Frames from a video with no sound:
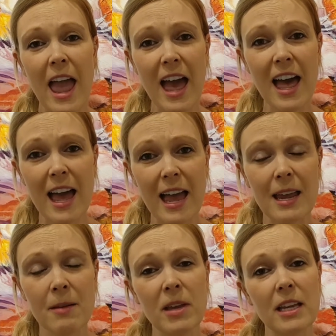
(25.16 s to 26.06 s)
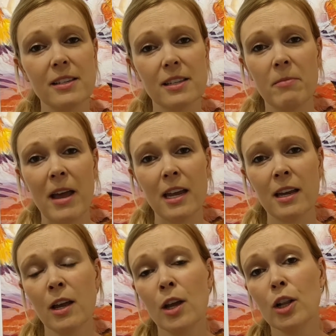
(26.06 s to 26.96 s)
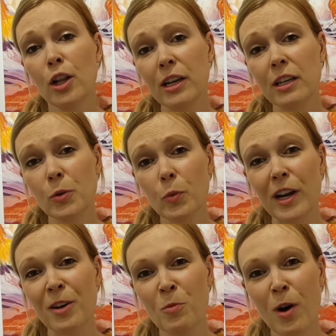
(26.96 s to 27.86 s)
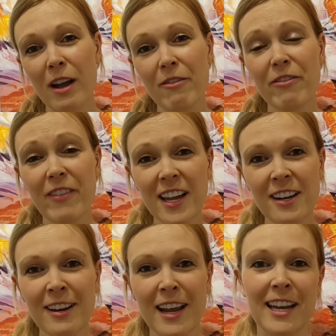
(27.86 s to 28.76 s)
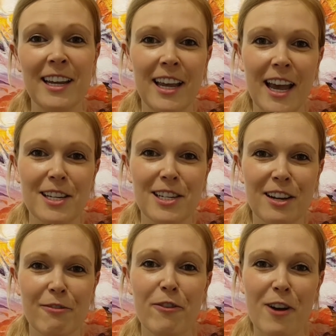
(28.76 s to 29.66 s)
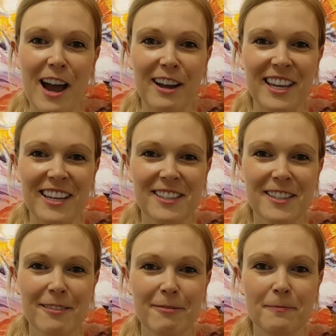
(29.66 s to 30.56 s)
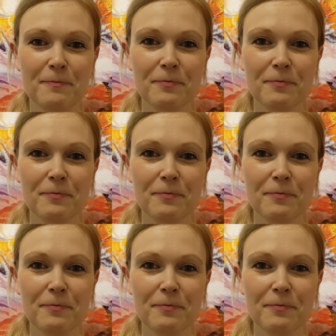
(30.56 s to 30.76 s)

Our aim is to make learning to read and write fun and engaging for our kids.